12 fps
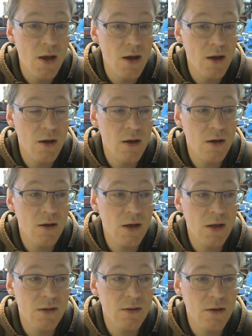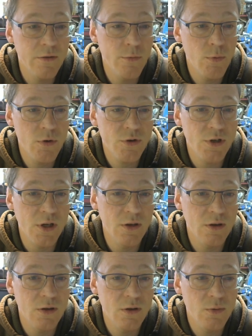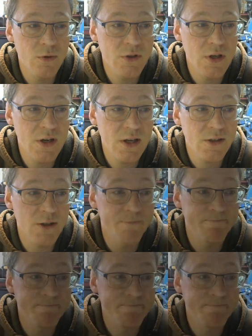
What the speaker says: And thank you for watching. I will see you next time.